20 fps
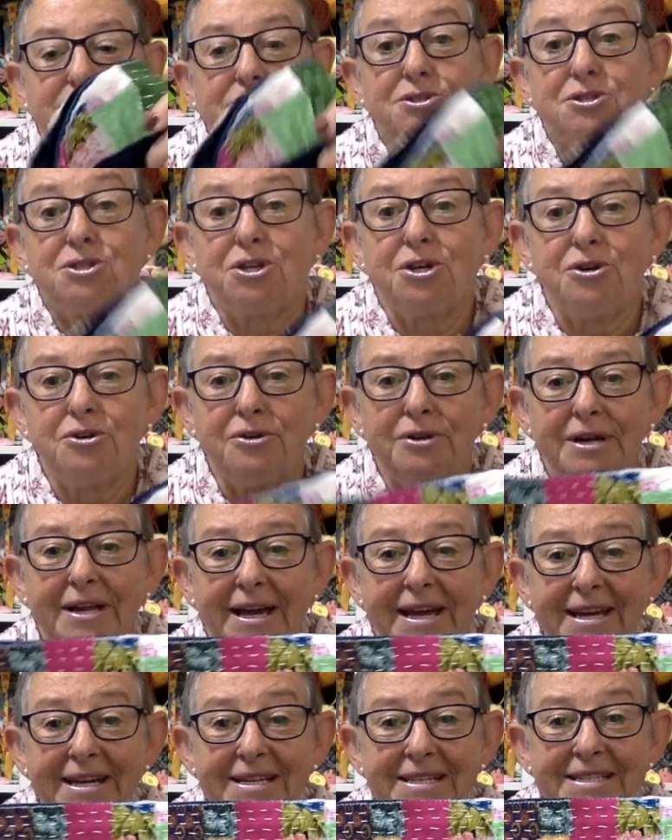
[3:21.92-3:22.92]
Two
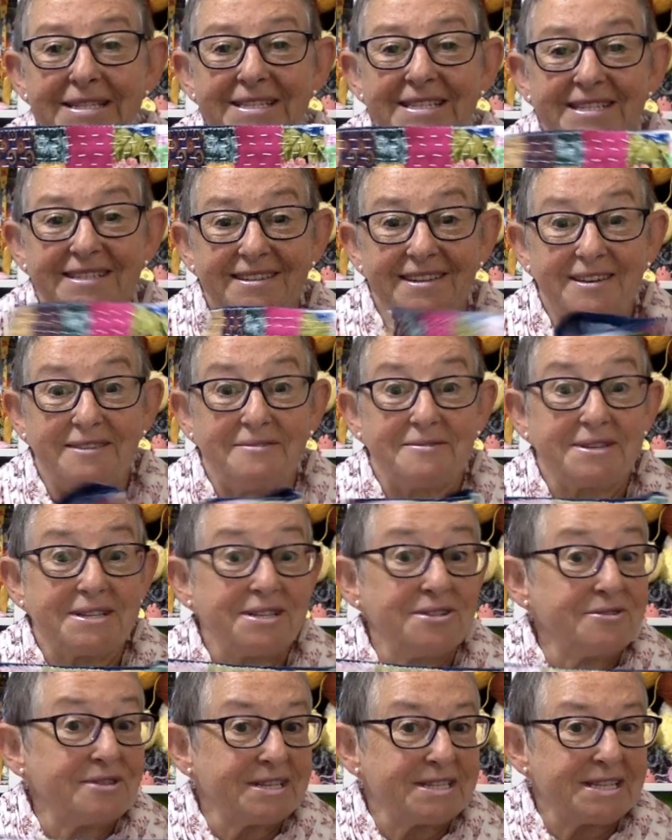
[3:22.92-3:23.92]
legs. It was
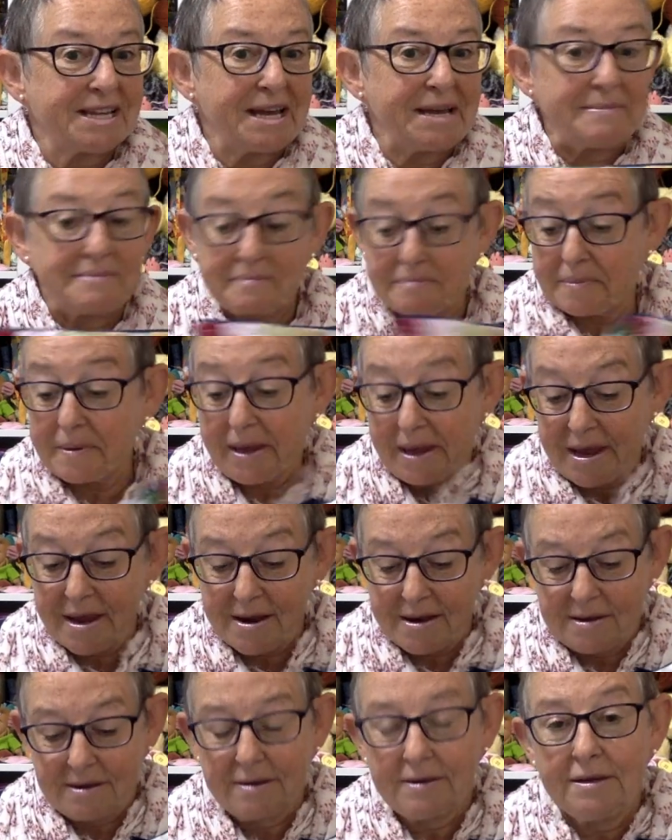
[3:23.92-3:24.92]
still the same bit.
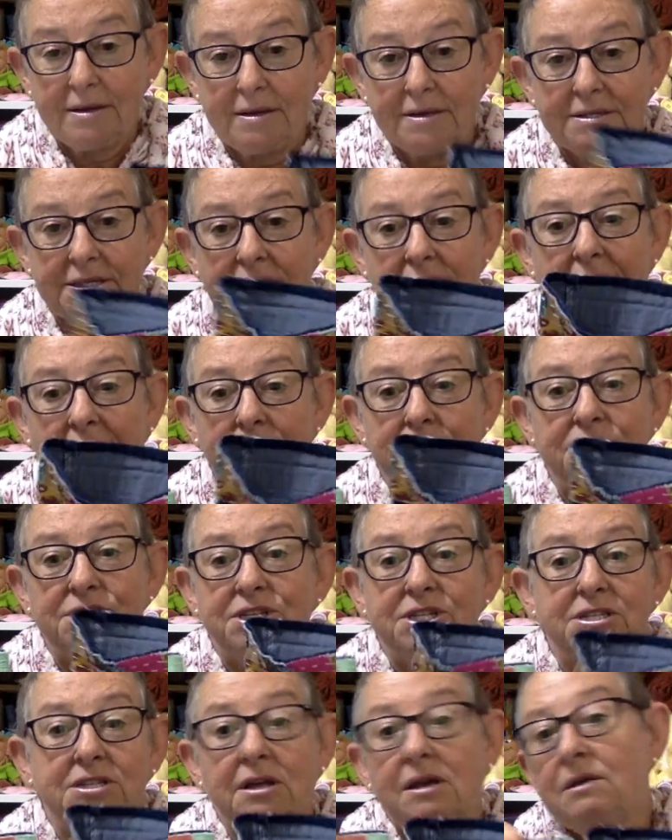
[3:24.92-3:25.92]
So that was
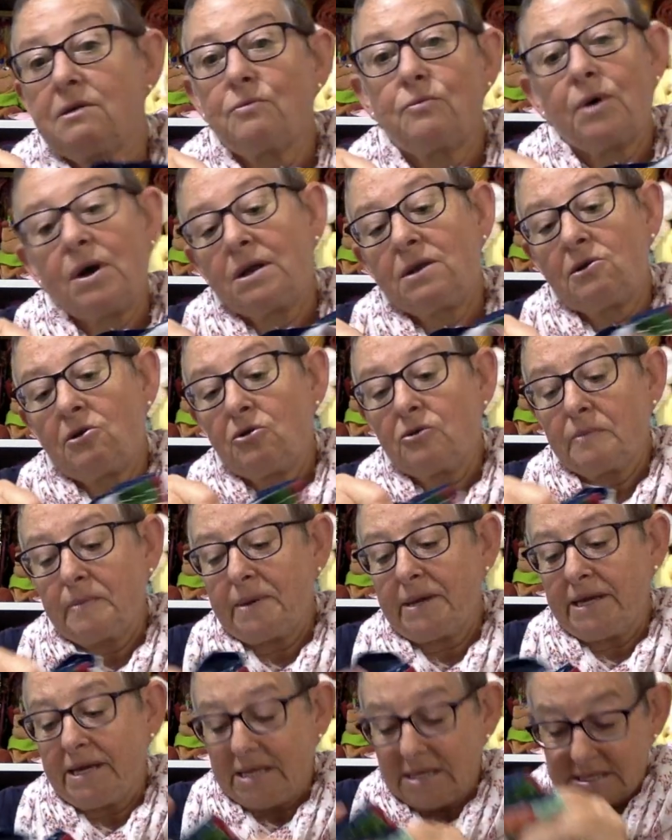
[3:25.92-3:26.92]
just like one long
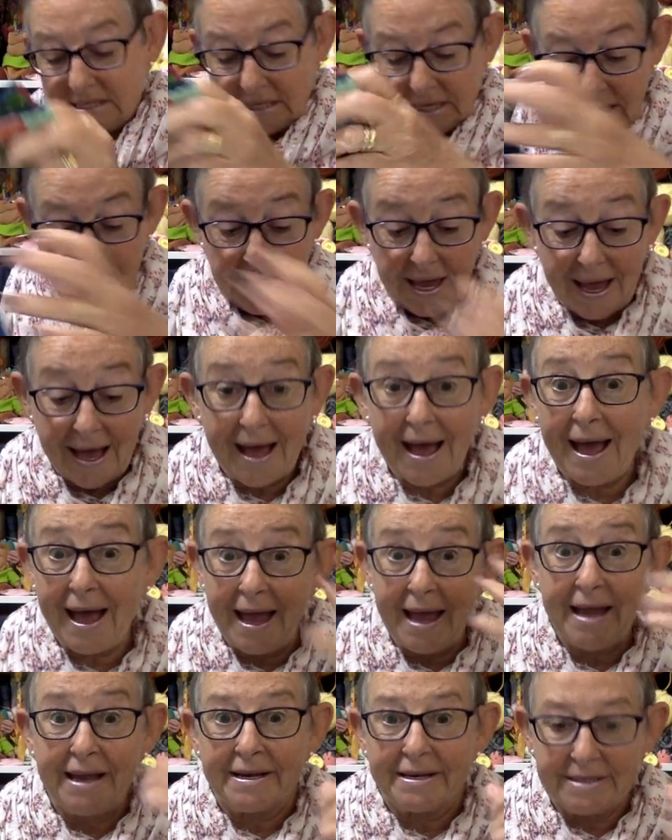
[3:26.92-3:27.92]
piece.
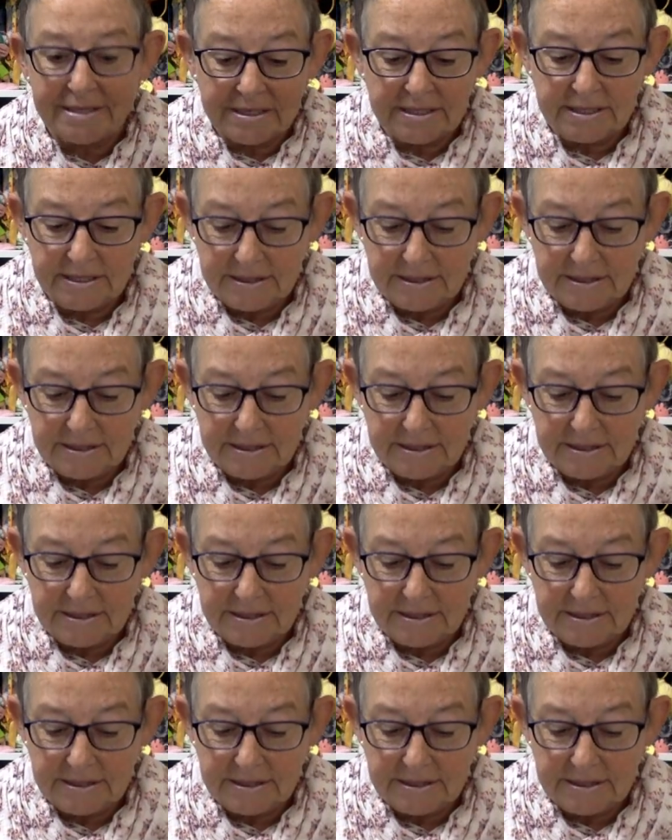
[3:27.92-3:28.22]
And